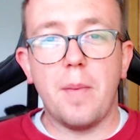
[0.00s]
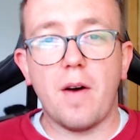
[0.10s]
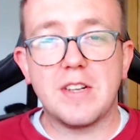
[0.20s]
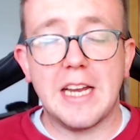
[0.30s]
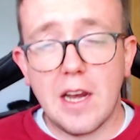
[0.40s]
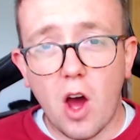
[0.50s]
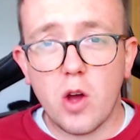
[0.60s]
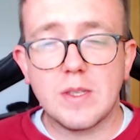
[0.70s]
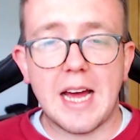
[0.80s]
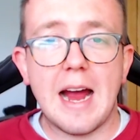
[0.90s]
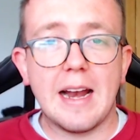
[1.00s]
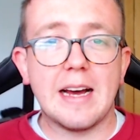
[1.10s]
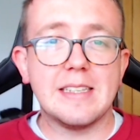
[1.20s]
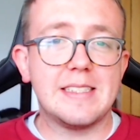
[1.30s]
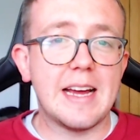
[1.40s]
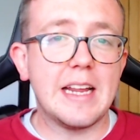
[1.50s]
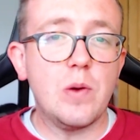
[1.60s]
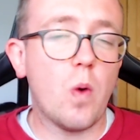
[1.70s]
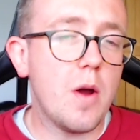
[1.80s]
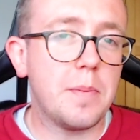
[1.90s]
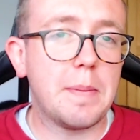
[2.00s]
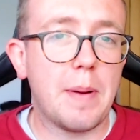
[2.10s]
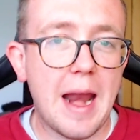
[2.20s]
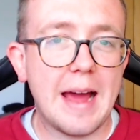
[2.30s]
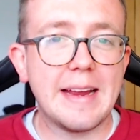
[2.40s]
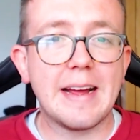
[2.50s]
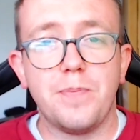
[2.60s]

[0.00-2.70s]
obviously Lyle Taylor has said he won't be playing.